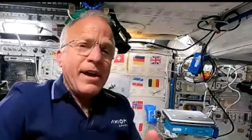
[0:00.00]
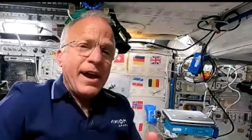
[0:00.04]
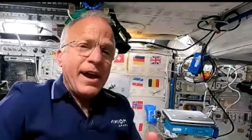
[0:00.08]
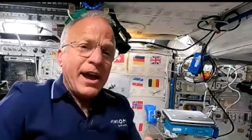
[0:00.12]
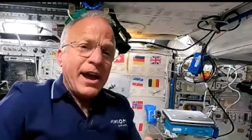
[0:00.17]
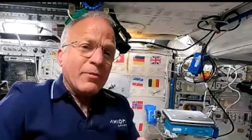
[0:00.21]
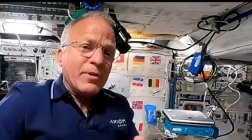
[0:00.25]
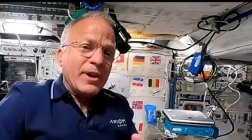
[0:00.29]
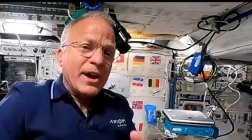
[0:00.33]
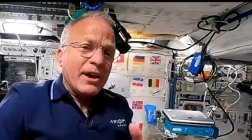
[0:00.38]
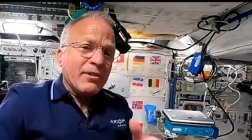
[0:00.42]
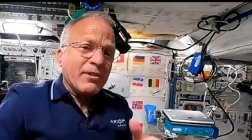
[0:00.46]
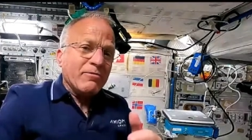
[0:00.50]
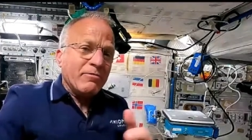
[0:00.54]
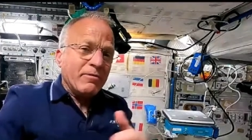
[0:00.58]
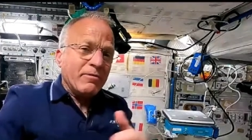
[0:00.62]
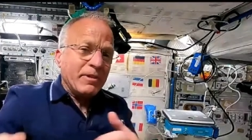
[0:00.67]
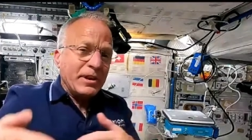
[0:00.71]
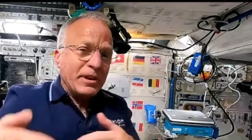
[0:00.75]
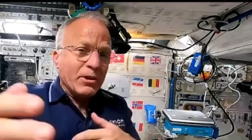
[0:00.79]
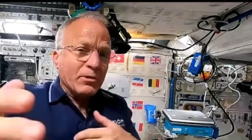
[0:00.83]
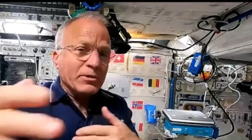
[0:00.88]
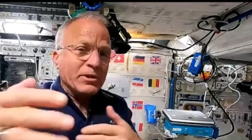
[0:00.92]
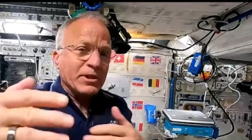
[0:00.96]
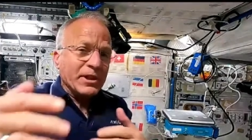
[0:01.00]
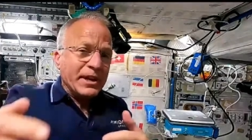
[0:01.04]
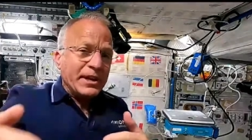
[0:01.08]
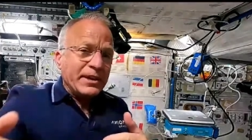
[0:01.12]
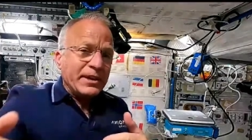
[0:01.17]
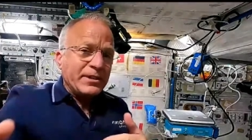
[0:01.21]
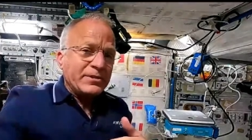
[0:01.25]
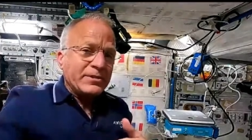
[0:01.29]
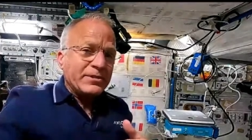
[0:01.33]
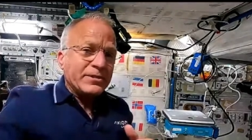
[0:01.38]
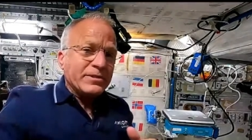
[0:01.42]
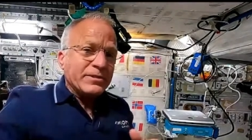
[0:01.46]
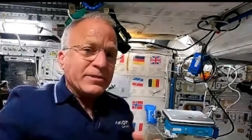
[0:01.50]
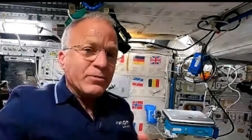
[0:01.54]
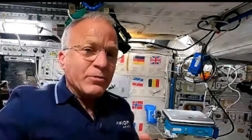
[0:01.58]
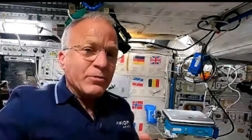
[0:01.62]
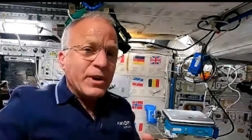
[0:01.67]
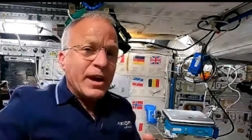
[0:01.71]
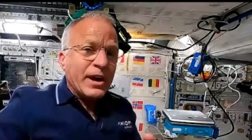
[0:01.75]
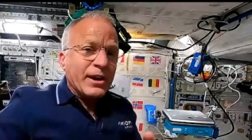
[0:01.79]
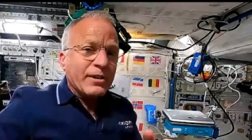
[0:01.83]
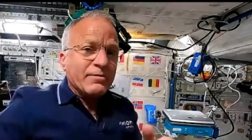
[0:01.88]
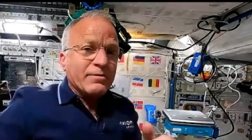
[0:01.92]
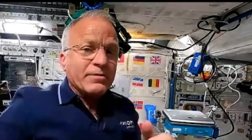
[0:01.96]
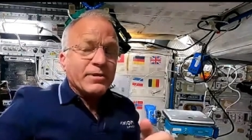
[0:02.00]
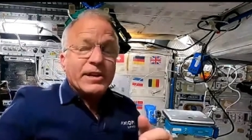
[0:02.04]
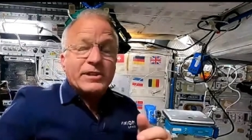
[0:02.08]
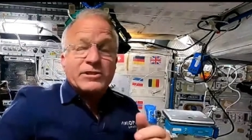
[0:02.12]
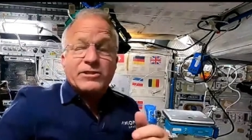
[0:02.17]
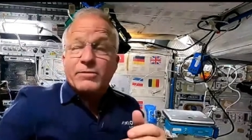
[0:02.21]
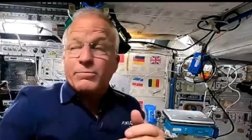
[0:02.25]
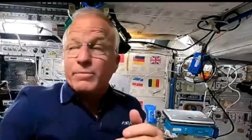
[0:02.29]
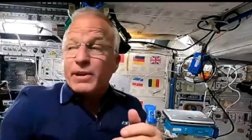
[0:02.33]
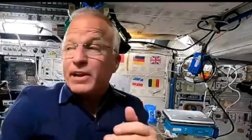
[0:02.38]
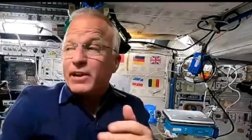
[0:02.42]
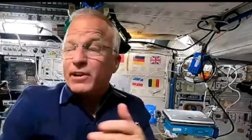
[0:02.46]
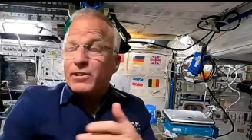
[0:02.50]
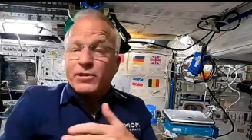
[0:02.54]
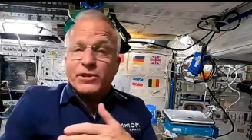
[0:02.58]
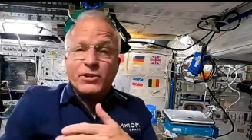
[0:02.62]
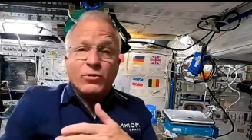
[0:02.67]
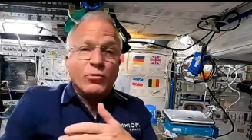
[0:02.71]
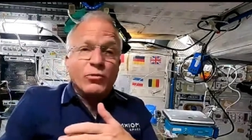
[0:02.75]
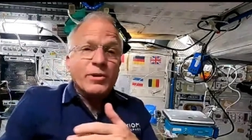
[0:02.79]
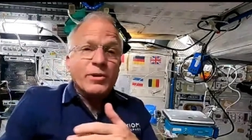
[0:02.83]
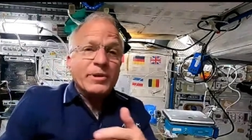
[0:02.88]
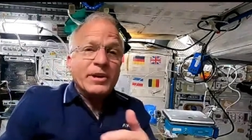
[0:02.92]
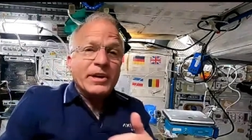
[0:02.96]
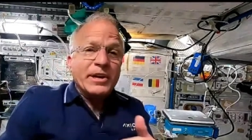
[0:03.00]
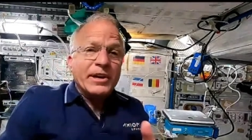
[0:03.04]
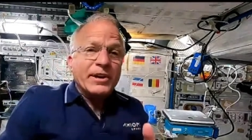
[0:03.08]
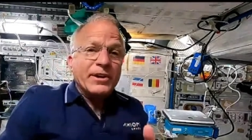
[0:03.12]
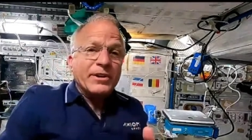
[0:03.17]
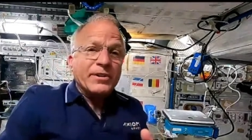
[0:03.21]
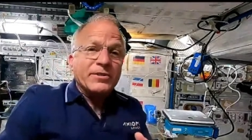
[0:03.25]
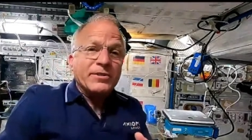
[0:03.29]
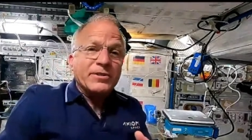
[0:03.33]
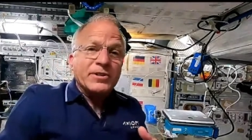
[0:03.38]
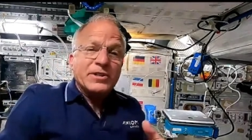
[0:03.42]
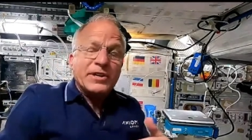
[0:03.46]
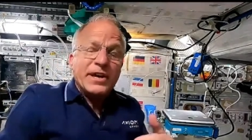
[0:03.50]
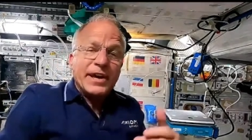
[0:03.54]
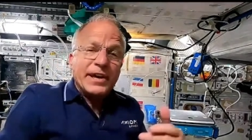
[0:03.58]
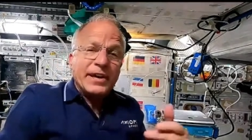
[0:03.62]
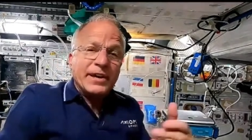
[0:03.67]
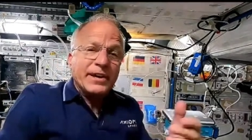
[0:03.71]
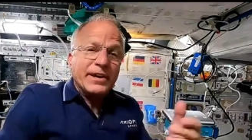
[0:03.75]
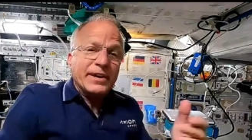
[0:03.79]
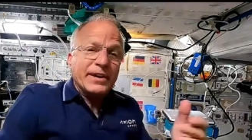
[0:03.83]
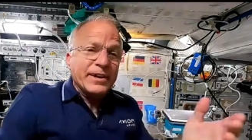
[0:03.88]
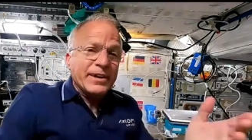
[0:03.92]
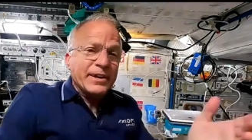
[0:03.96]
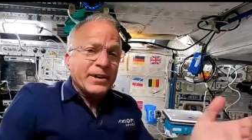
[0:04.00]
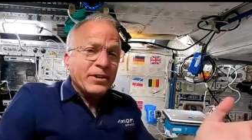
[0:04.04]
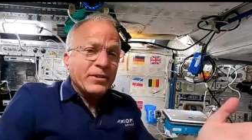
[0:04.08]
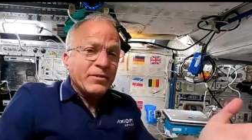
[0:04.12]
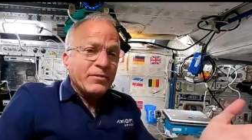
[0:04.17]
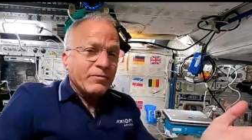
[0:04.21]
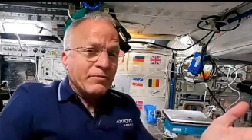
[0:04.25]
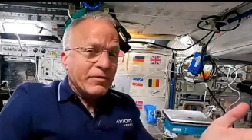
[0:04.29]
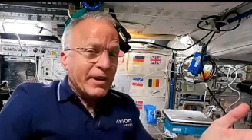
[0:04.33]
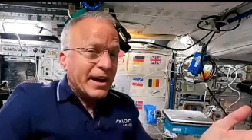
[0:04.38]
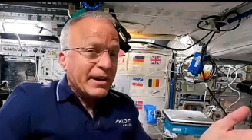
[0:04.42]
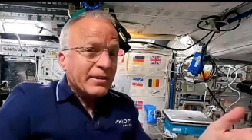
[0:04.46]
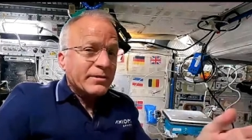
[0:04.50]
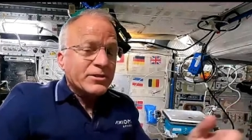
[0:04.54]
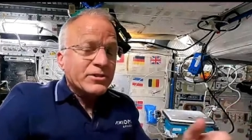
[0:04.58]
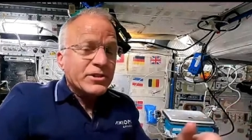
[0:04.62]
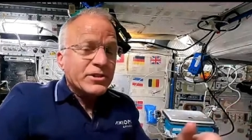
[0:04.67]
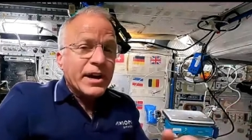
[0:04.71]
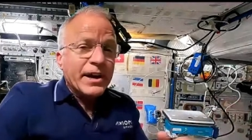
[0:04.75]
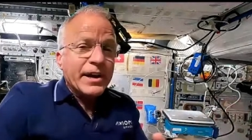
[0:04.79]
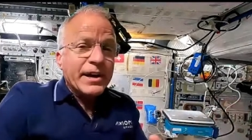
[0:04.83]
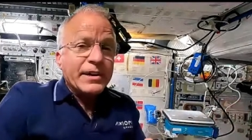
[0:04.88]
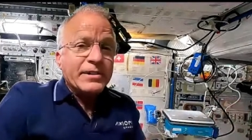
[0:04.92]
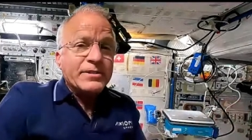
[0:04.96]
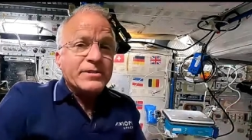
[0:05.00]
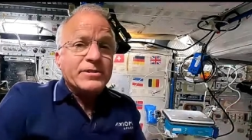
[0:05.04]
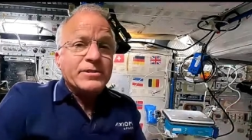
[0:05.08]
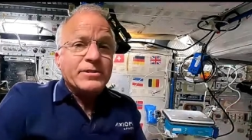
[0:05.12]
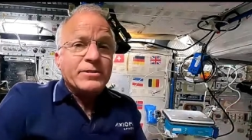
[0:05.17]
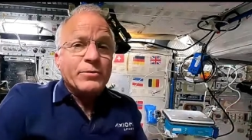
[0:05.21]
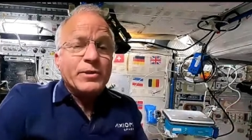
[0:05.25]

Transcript: and we have video links. We have lots of medical equipment here to take vital signs.